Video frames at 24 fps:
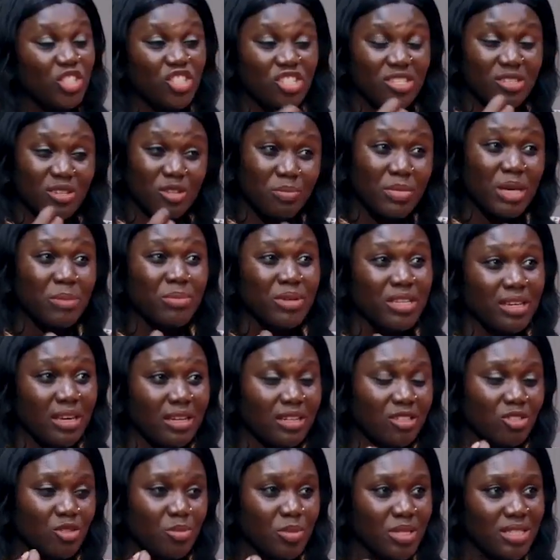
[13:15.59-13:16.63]
which is maybe
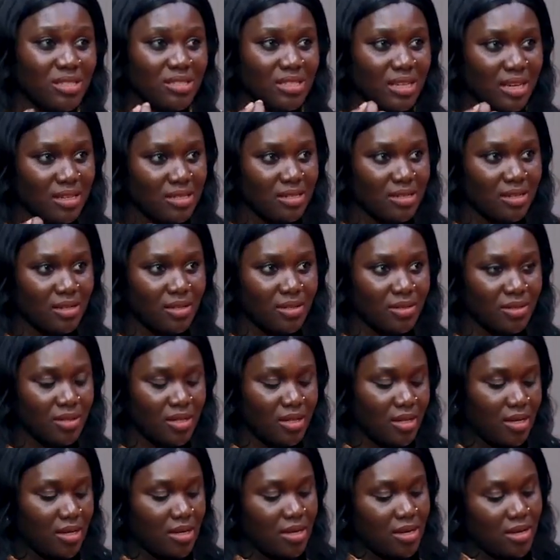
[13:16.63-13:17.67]
a little bit tactical.
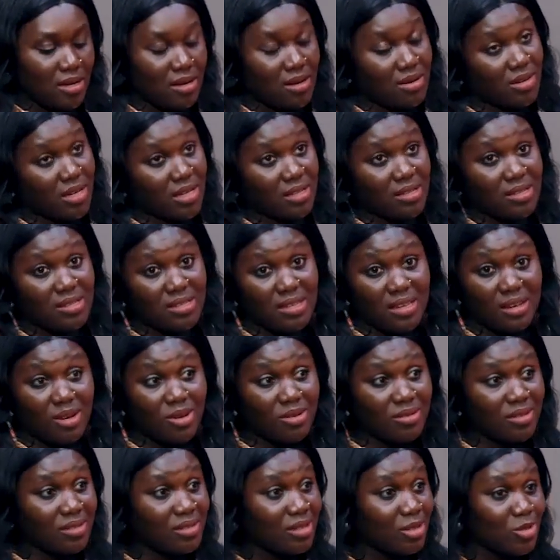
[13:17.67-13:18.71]
Okay, the
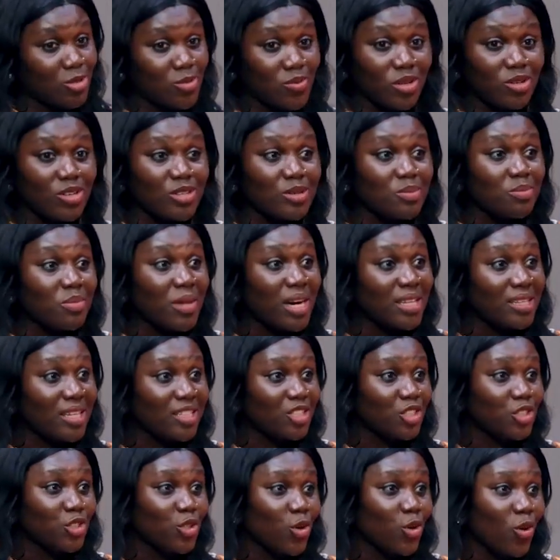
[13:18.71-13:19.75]
second thing as well is
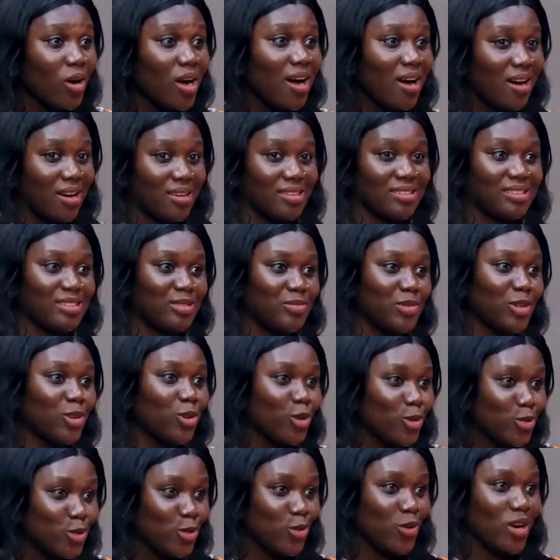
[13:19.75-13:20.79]
managing your cars,
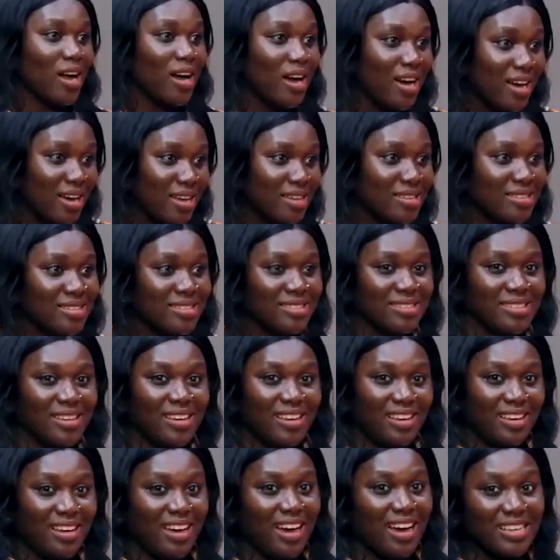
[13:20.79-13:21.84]
because your cars
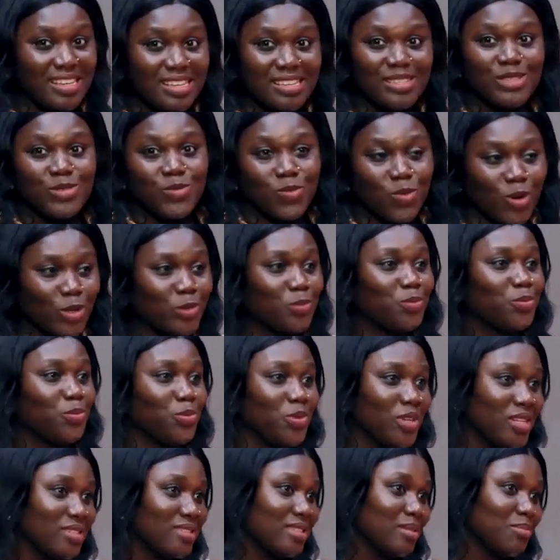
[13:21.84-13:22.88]
is what
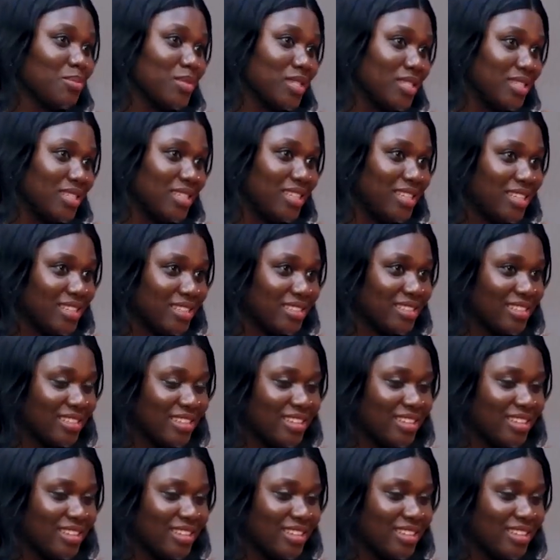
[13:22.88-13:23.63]
brings the money in.